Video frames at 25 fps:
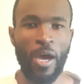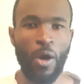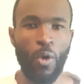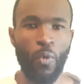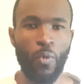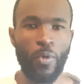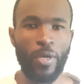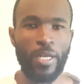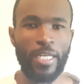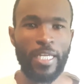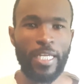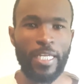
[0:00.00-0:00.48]

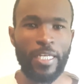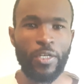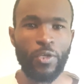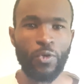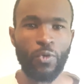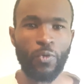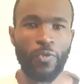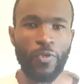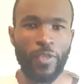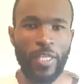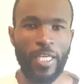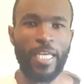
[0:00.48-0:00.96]
We need
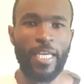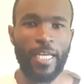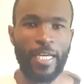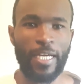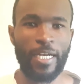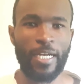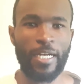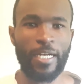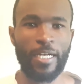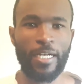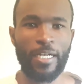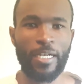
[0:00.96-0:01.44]
to think
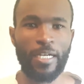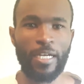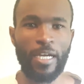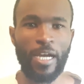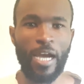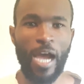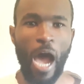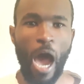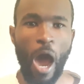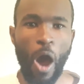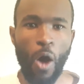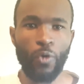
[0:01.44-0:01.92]

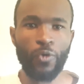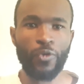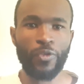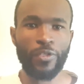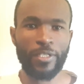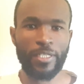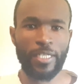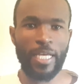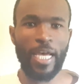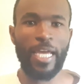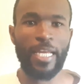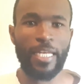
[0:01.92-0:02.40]

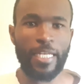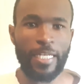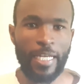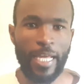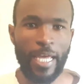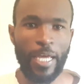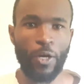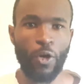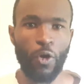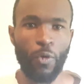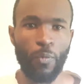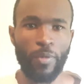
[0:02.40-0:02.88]
outside
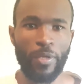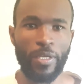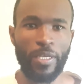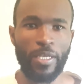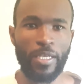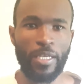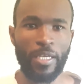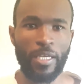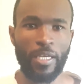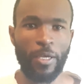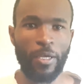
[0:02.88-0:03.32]
Nairobi